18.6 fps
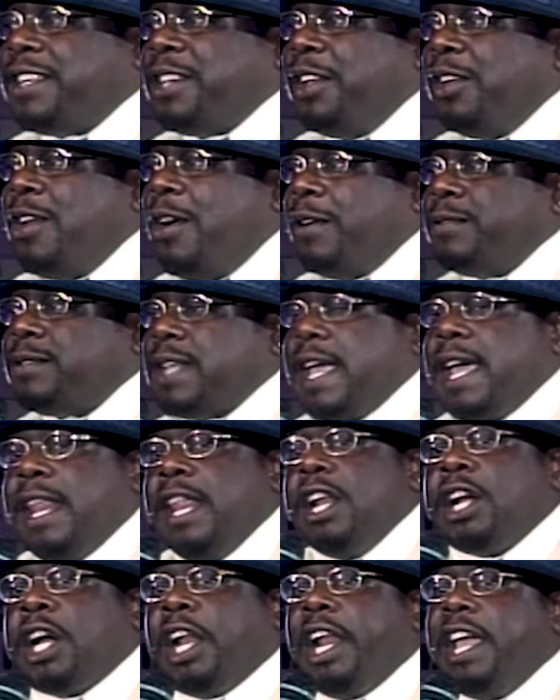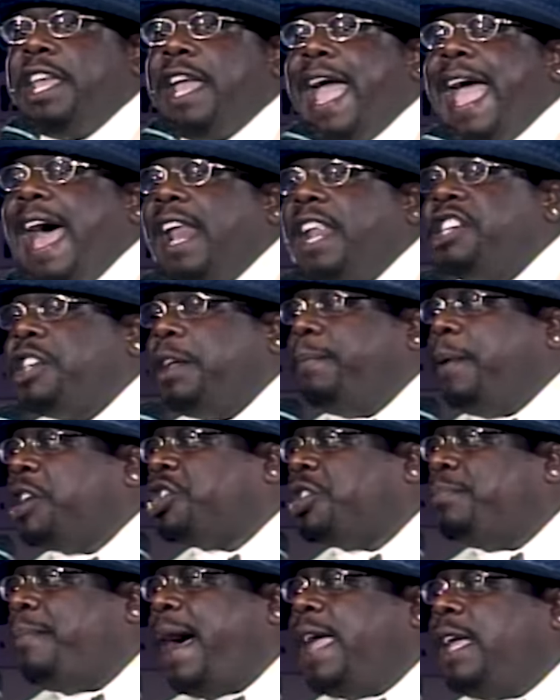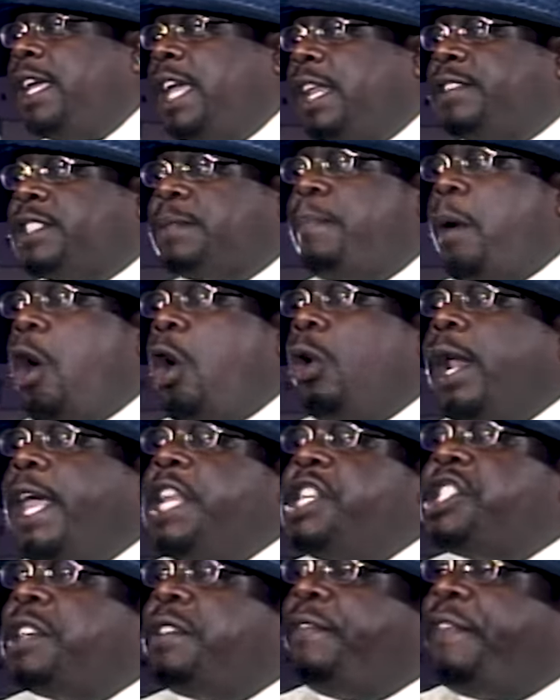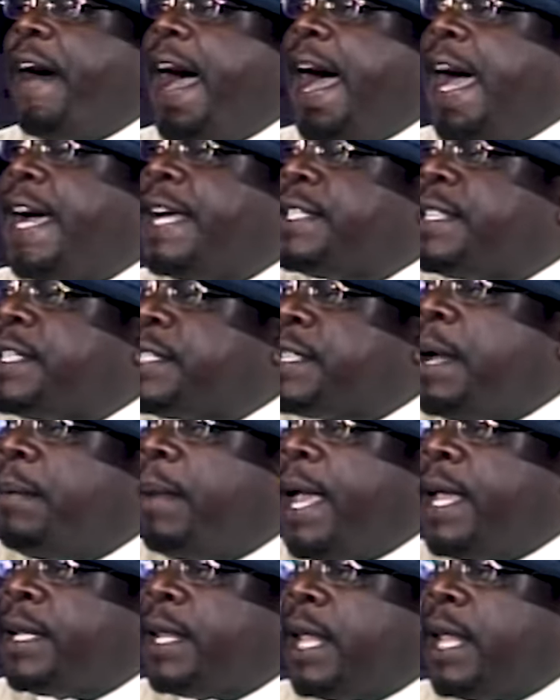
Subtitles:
You know what I'm saying? It'll clear your allergy, but you might get small engine fires or something like that,